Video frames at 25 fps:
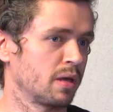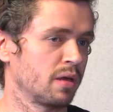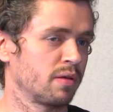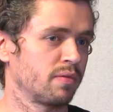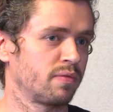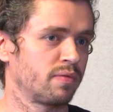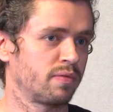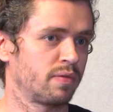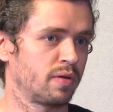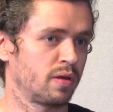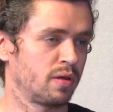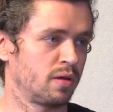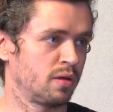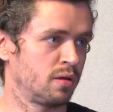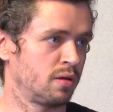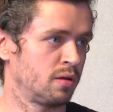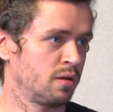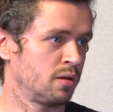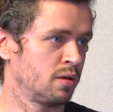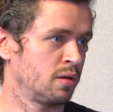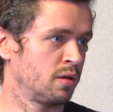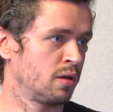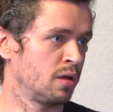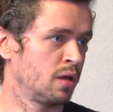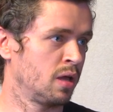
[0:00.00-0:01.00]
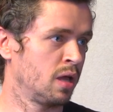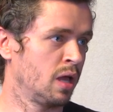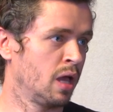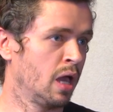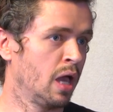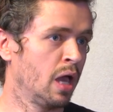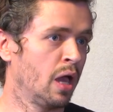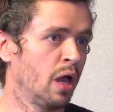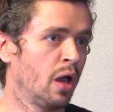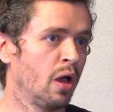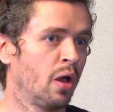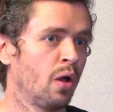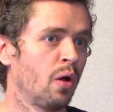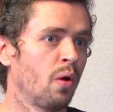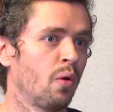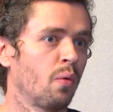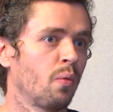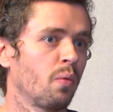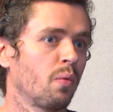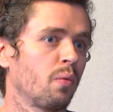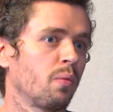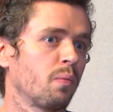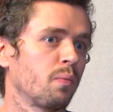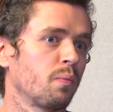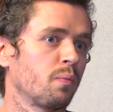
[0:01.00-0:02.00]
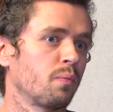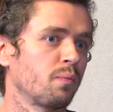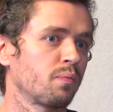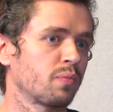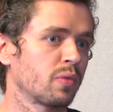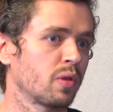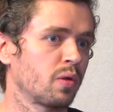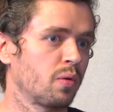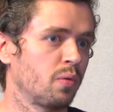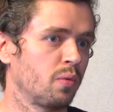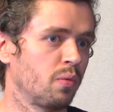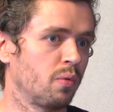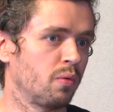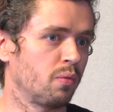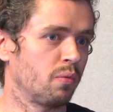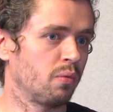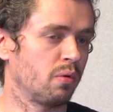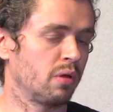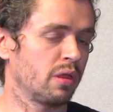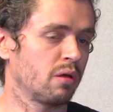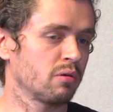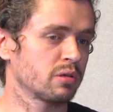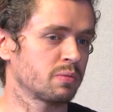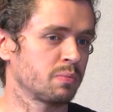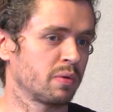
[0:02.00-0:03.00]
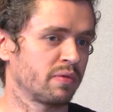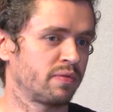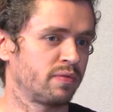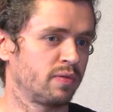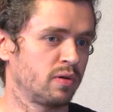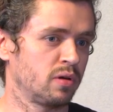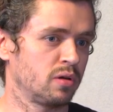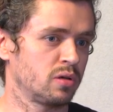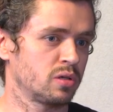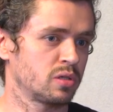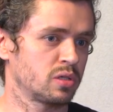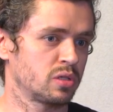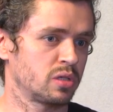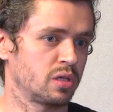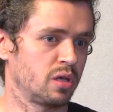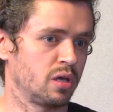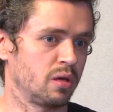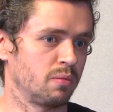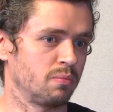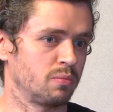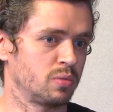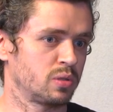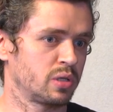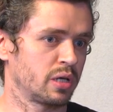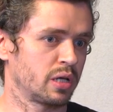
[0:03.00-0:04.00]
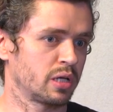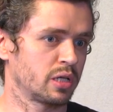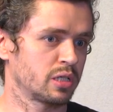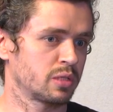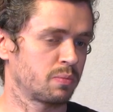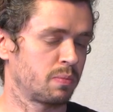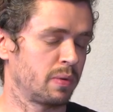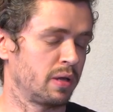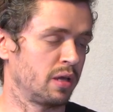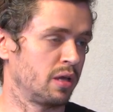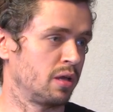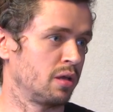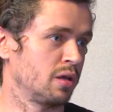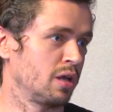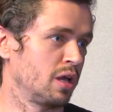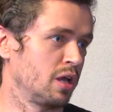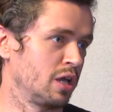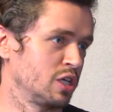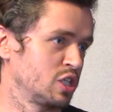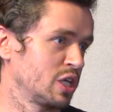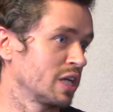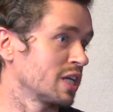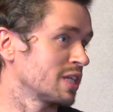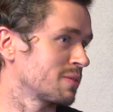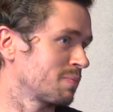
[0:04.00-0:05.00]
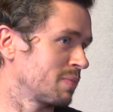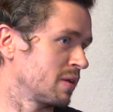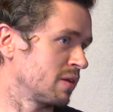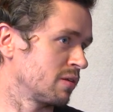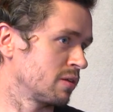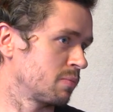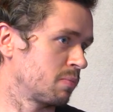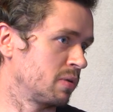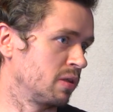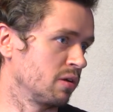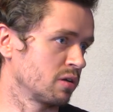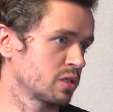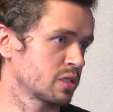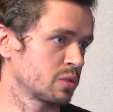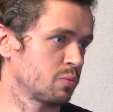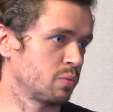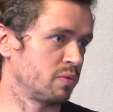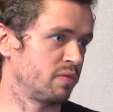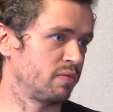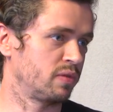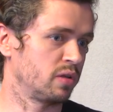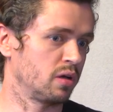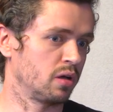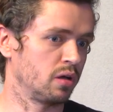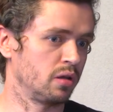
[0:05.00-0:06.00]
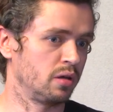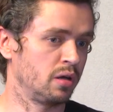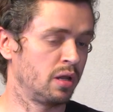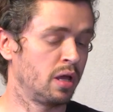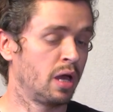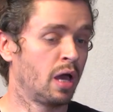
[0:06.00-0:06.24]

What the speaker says: me a bit about Macbeth and what was involved in all of that. Well, that was my first Shakespeare production we've done.